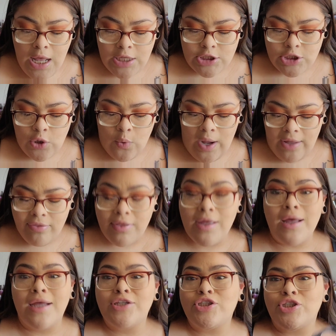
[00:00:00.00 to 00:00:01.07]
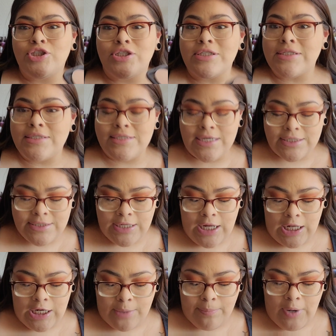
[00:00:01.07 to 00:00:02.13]
So I think I should just stick to
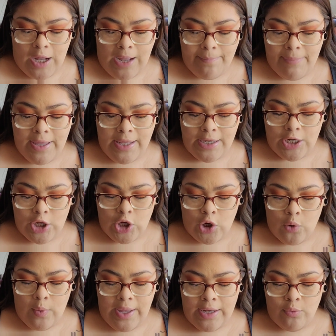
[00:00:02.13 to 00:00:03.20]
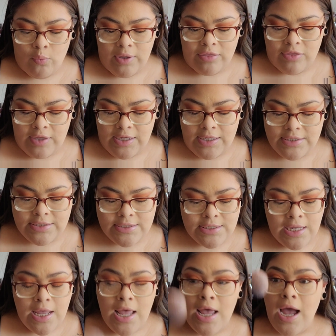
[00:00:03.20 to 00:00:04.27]
ColourPop and go in with
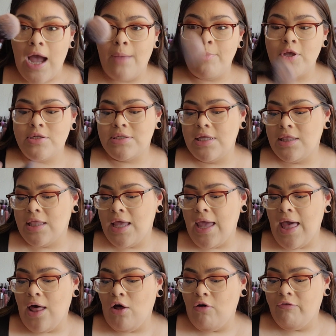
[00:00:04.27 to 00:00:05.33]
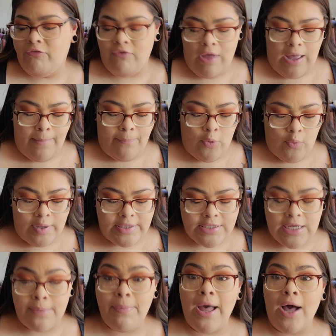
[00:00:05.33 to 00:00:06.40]
this. I'm using the e.l.f.
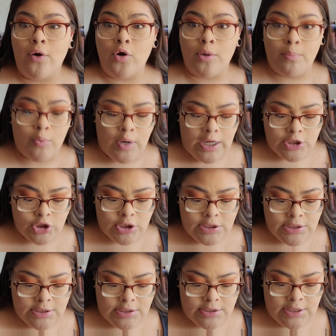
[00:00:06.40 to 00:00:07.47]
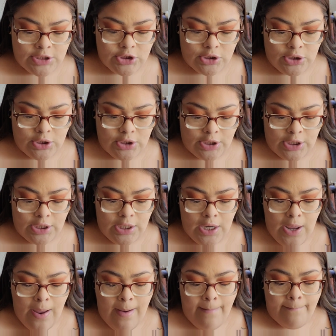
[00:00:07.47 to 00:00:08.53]
pointed powder brush. This is such a good
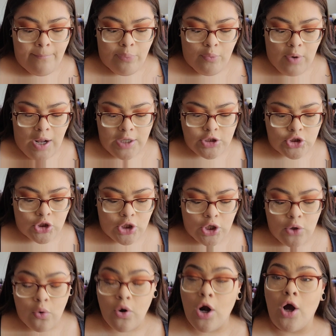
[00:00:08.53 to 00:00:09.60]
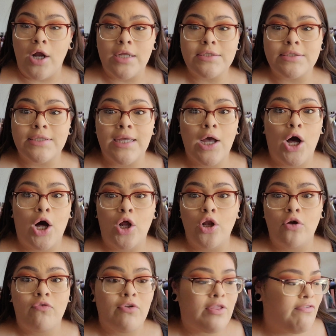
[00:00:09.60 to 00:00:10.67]
bronzer, or honestly
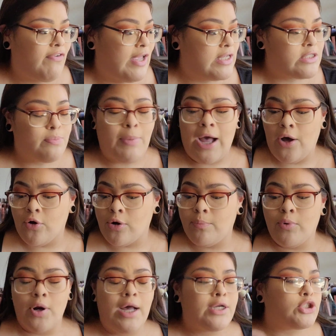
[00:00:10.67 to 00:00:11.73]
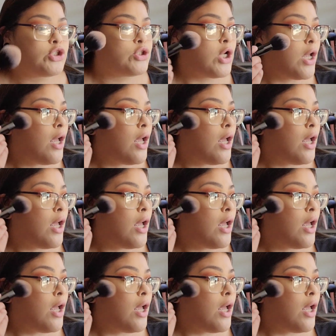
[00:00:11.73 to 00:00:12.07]
all over the face powder brush.